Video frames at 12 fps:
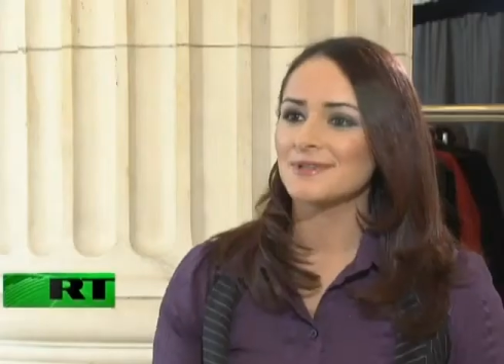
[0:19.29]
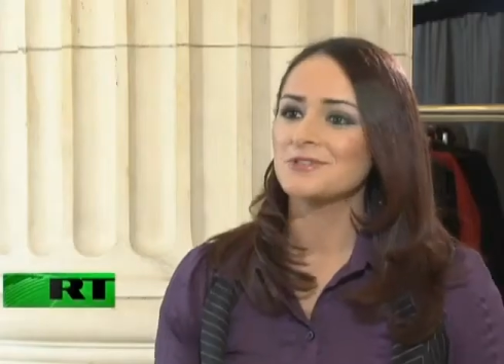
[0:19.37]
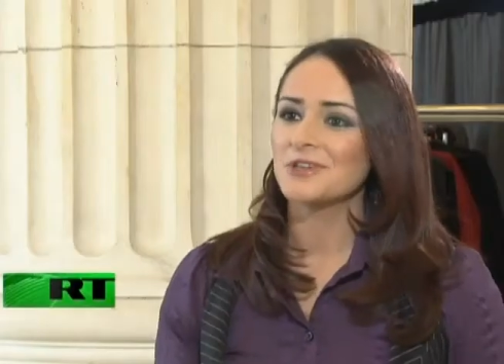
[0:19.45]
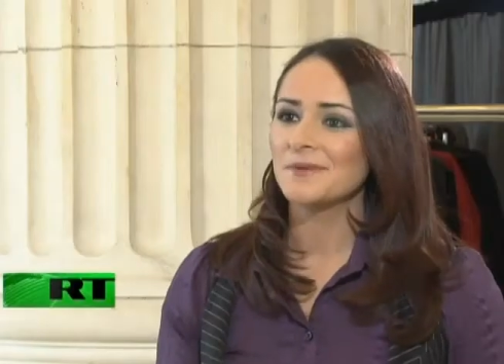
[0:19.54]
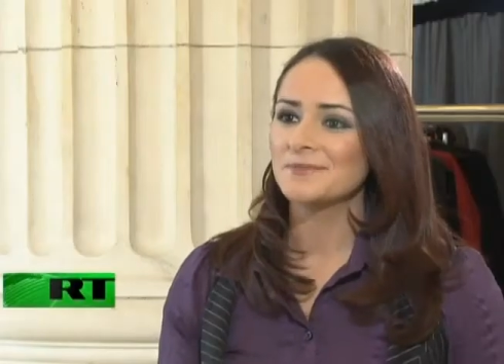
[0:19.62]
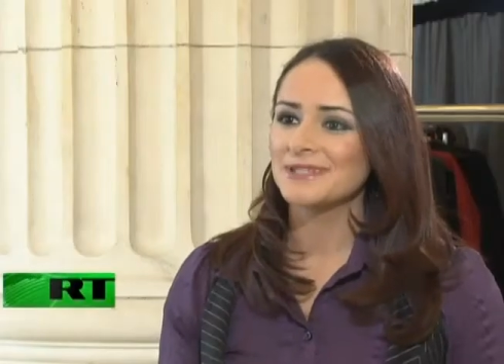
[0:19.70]

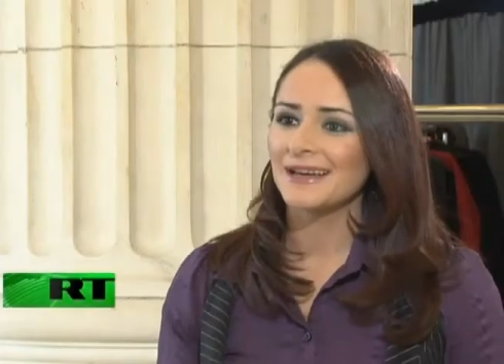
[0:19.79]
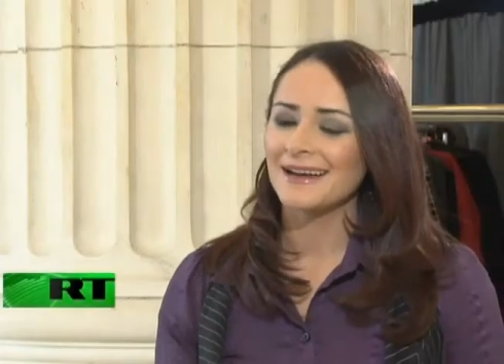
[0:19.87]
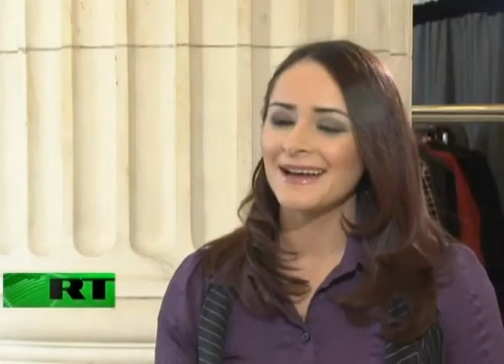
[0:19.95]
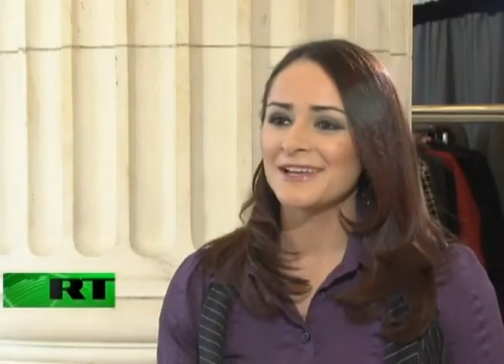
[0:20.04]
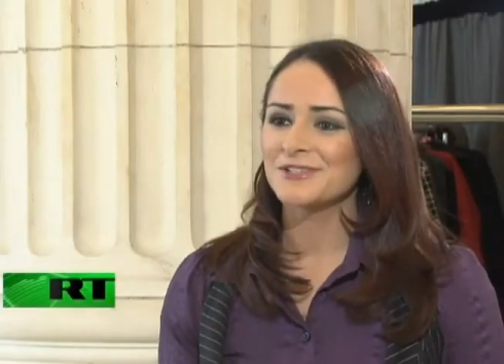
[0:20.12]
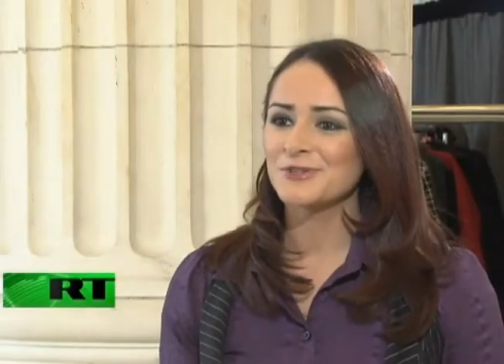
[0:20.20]
Egypt.
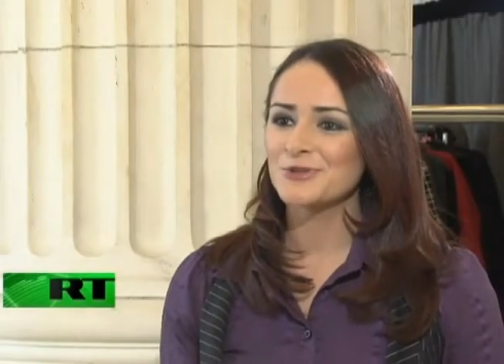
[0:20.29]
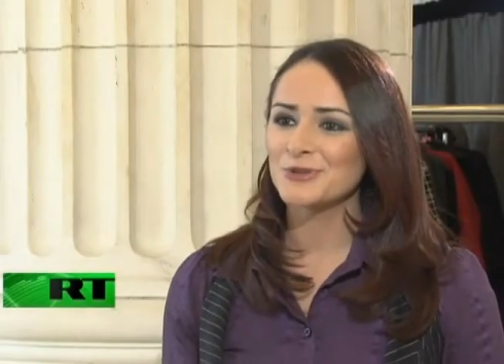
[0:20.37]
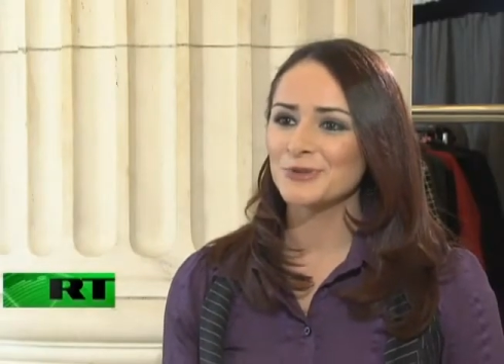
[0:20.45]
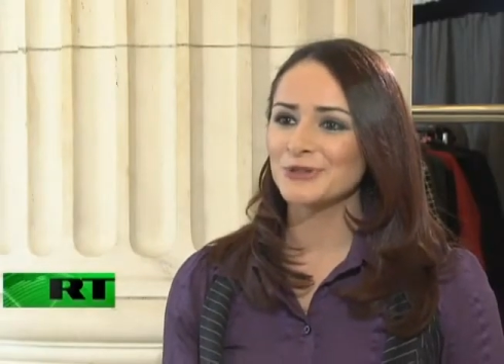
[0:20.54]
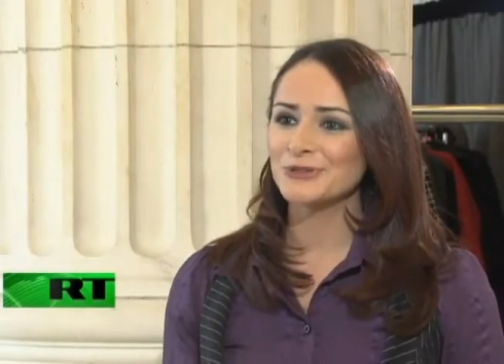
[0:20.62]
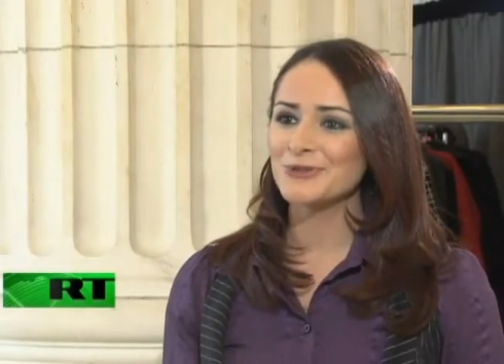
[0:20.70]
As
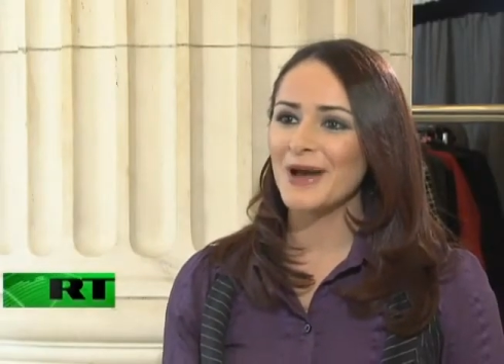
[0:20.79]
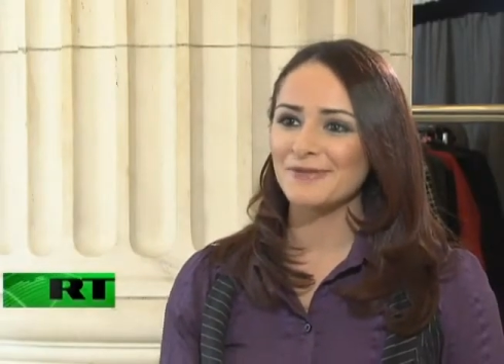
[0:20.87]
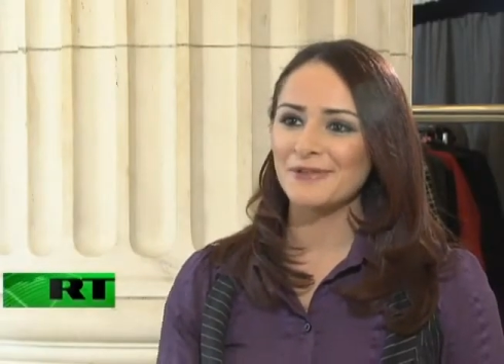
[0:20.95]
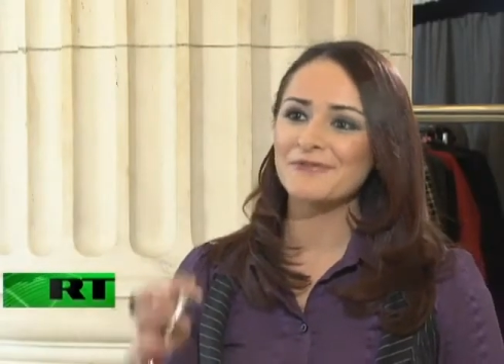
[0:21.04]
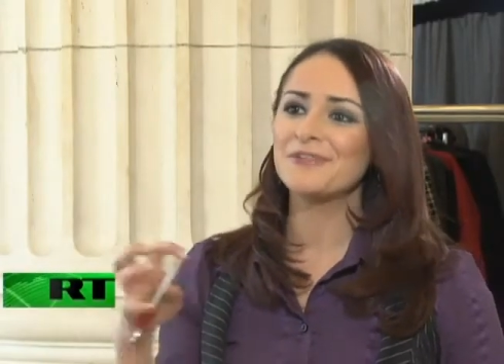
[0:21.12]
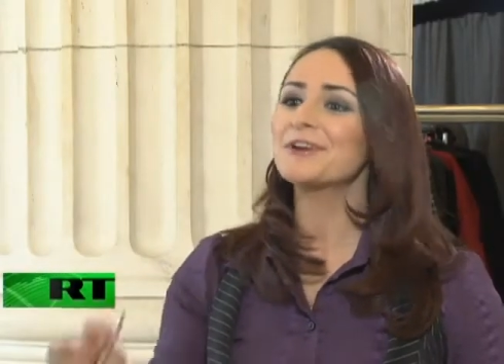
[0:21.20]
usual, you
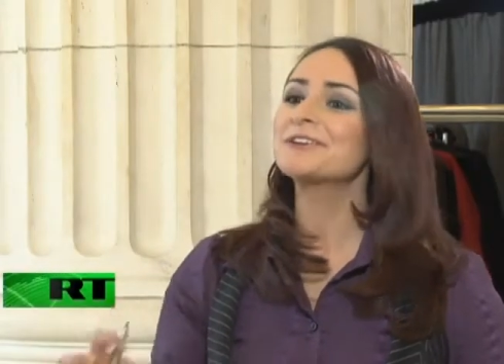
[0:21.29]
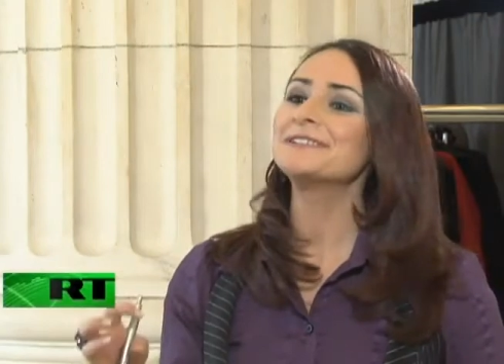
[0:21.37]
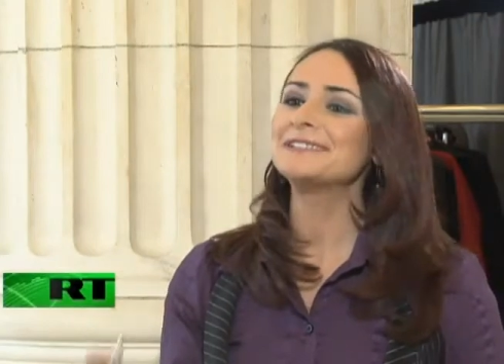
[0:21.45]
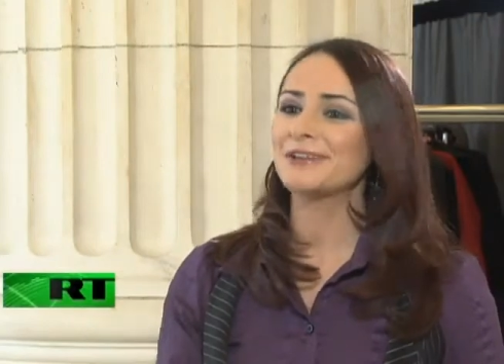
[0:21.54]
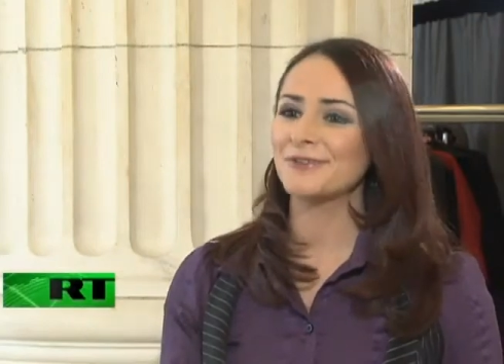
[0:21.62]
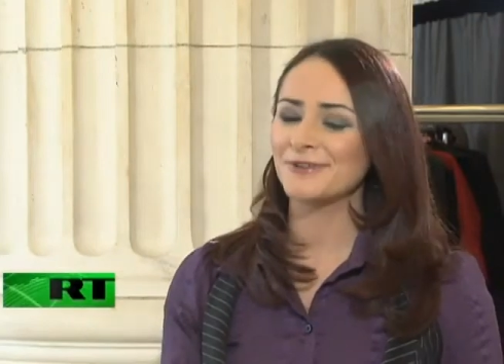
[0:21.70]
have a
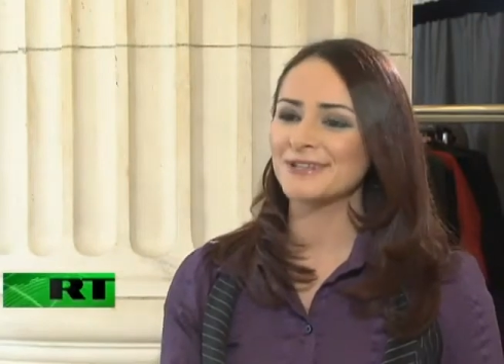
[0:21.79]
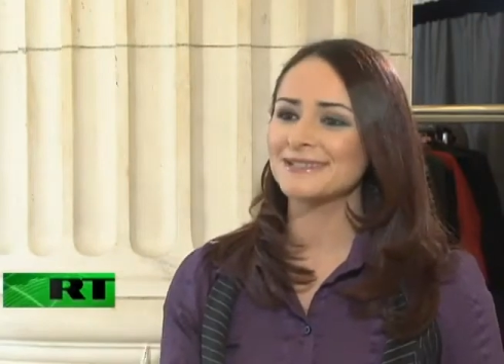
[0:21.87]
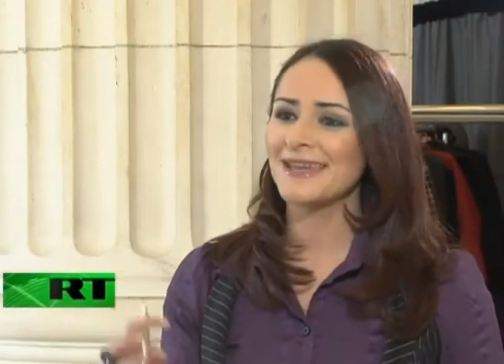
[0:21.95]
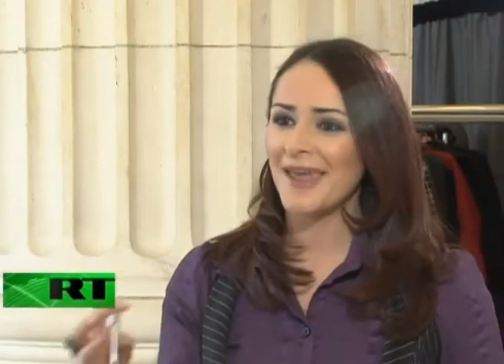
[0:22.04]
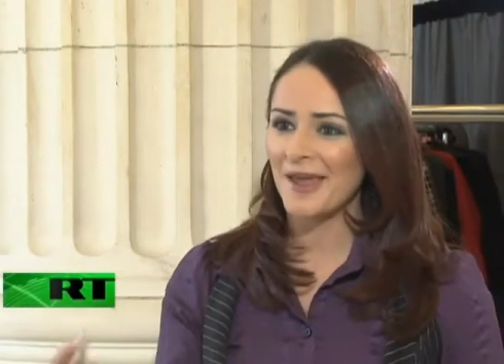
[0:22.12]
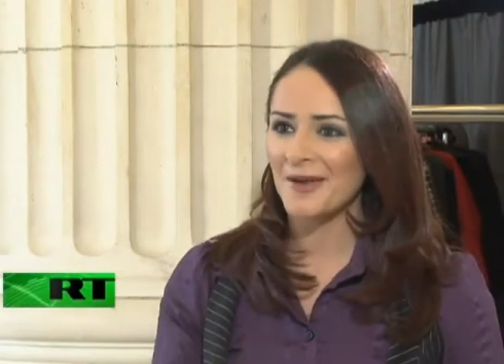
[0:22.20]
very
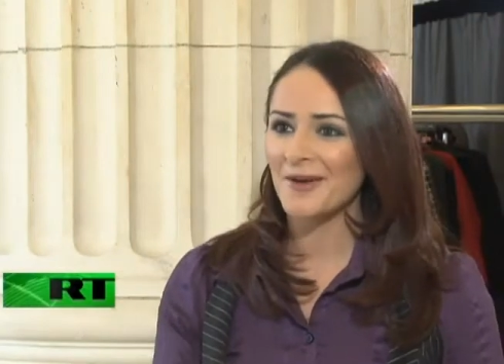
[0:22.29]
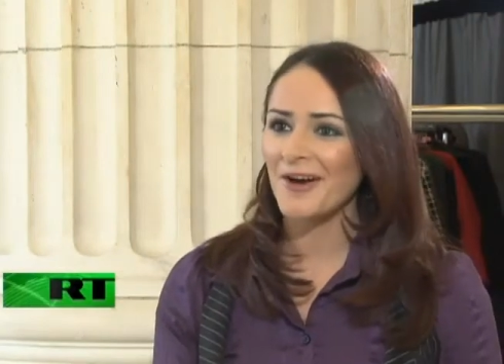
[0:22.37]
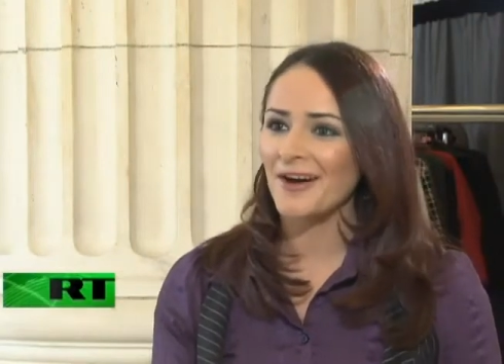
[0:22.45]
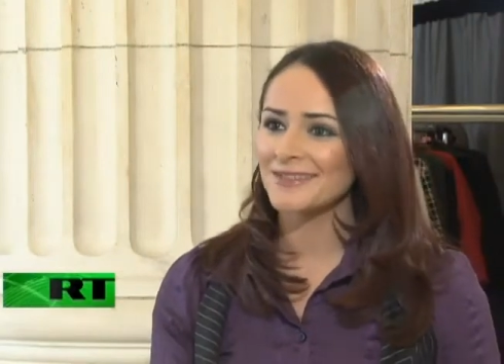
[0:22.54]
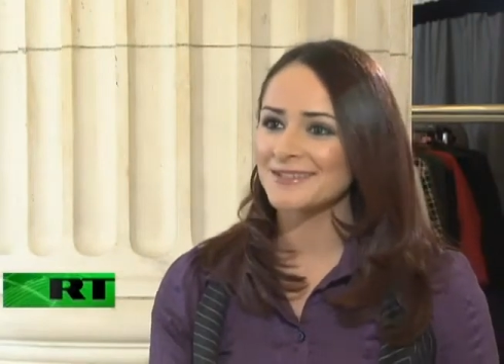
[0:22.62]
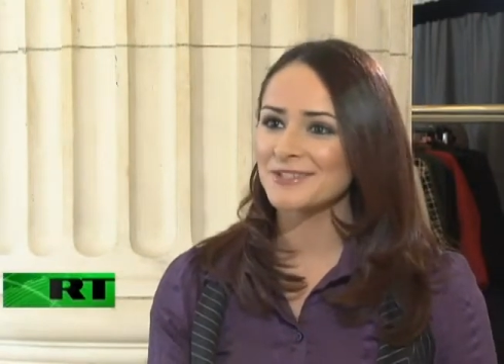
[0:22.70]
different take
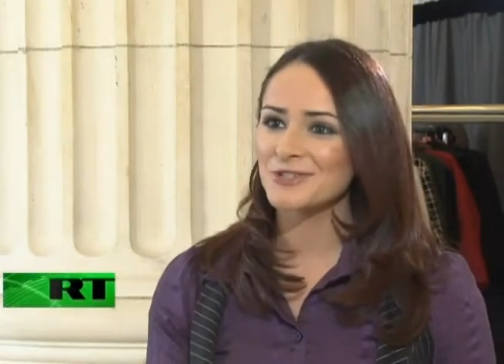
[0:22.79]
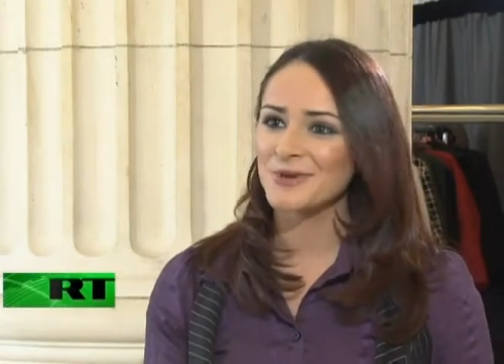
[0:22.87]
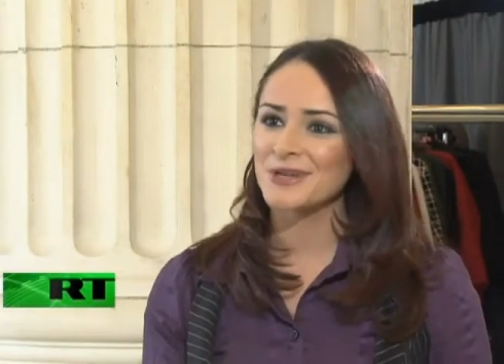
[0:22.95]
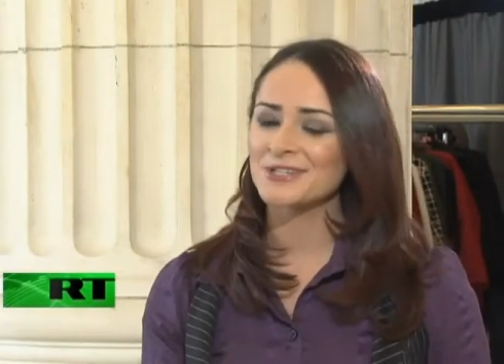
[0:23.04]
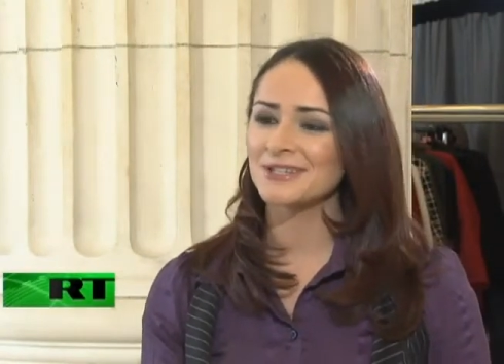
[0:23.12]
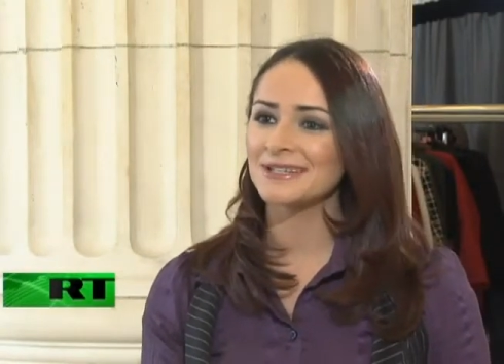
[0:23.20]
on the
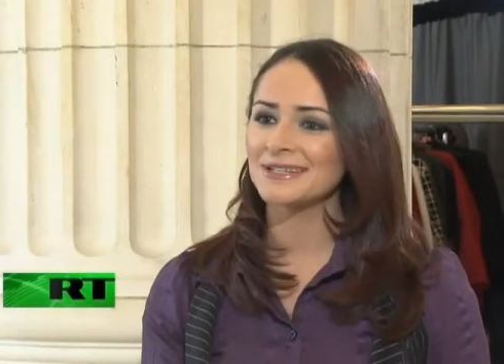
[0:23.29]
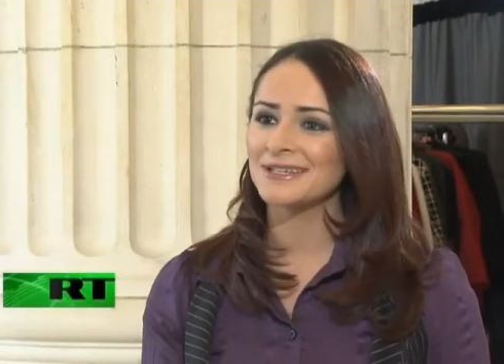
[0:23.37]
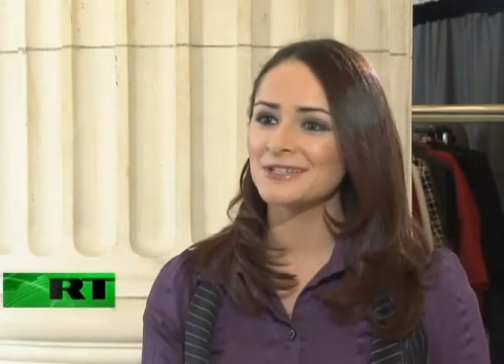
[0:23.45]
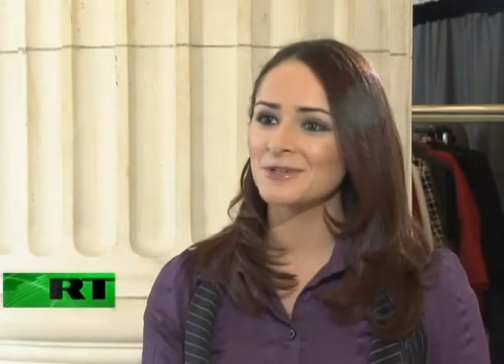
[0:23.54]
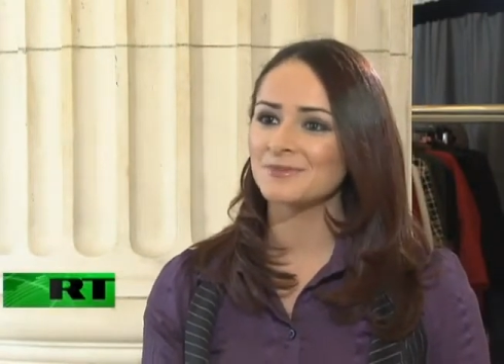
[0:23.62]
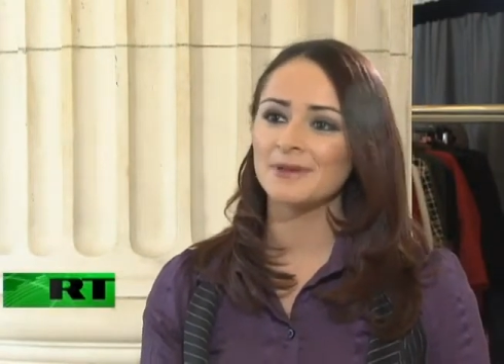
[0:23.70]
situation in
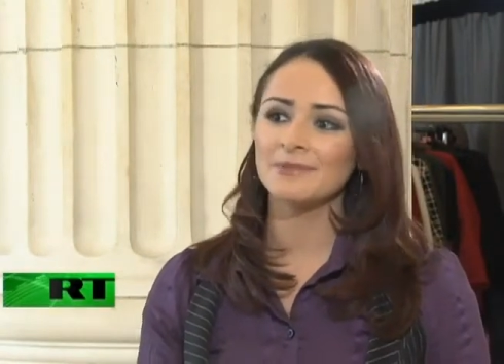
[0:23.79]
Egypt,